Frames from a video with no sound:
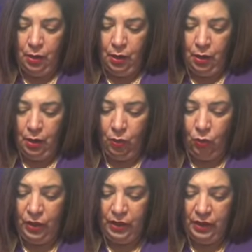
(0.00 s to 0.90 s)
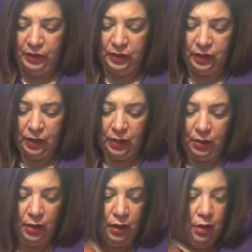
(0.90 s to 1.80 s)
Uh, what is
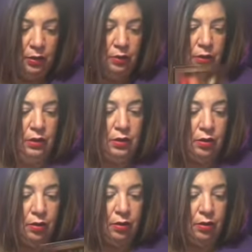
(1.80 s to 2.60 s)
underneath the,